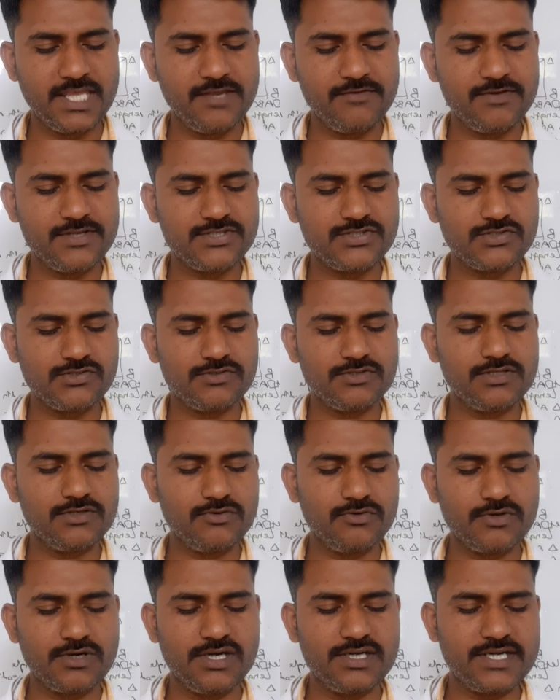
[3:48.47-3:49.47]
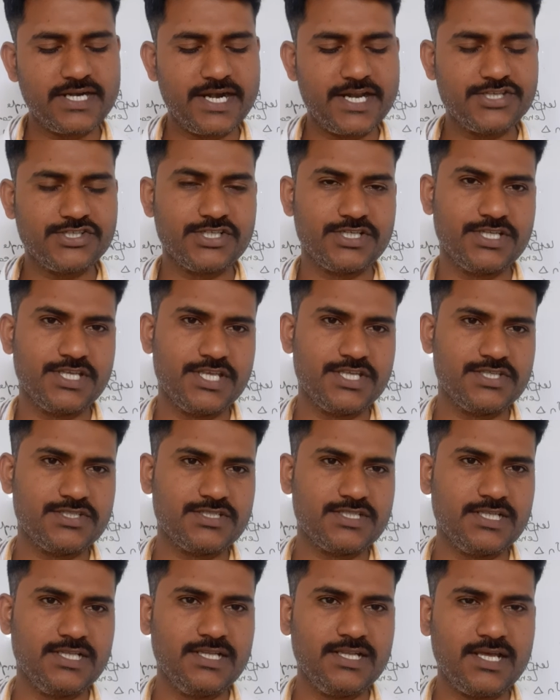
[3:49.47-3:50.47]
Even so, the oral tradition is
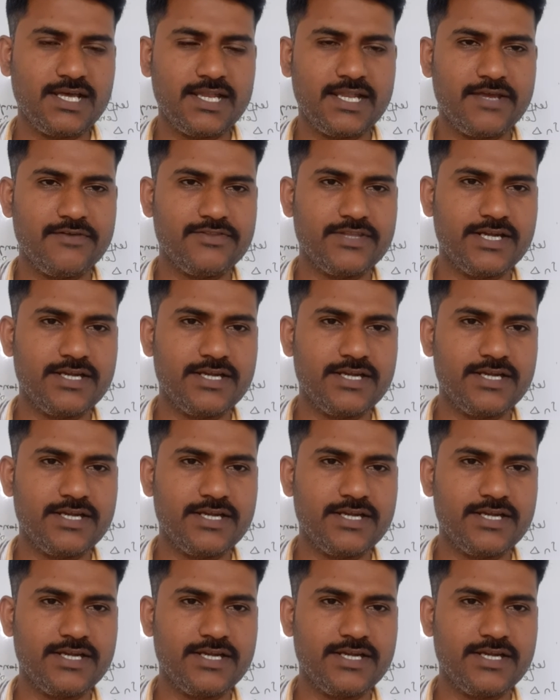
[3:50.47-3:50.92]
still alive.